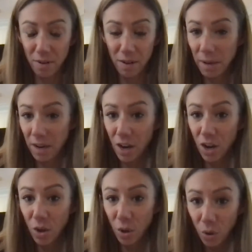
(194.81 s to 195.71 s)
I mean,
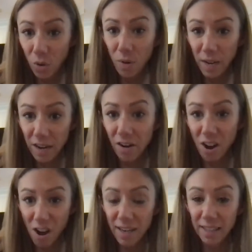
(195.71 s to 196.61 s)
who here
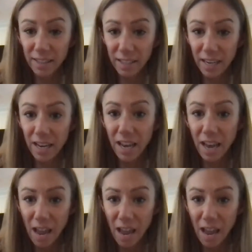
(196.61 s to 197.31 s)
honestly